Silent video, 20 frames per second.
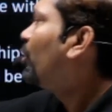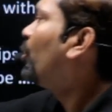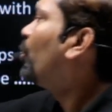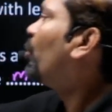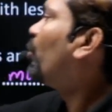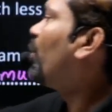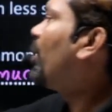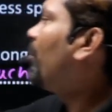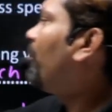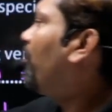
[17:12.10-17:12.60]

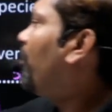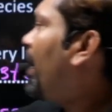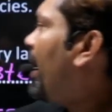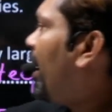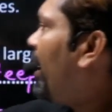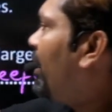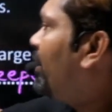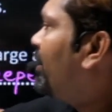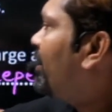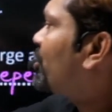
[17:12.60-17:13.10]
we
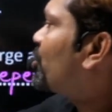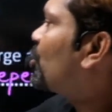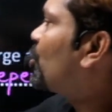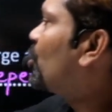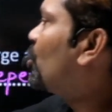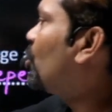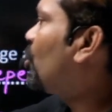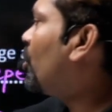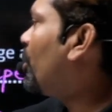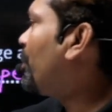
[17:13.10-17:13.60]
find the
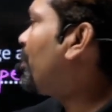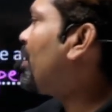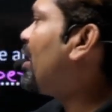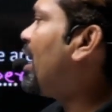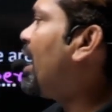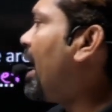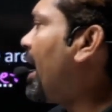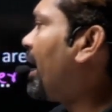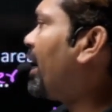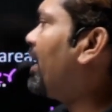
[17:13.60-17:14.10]

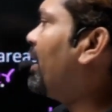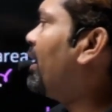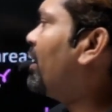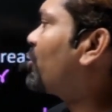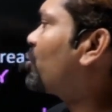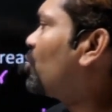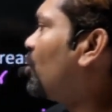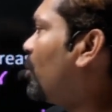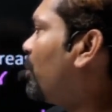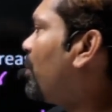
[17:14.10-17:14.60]

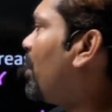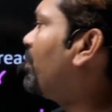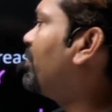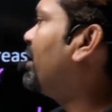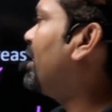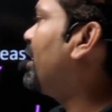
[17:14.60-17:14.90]
slope of the